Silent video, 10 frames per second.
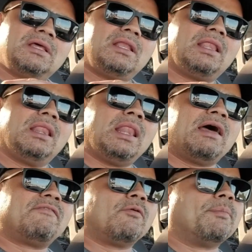
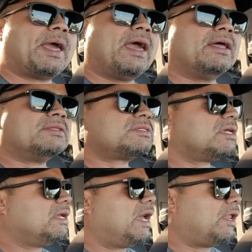level bands.
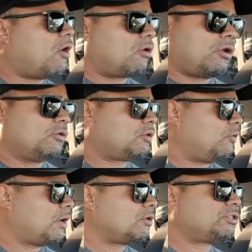And I'll go
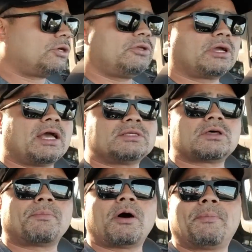through and I'll show you guys.
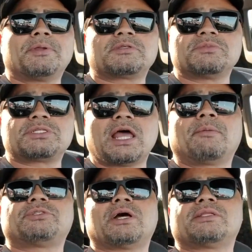I'll put some
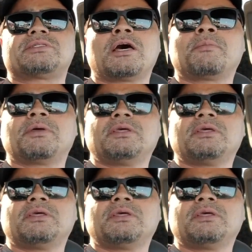snapshots up.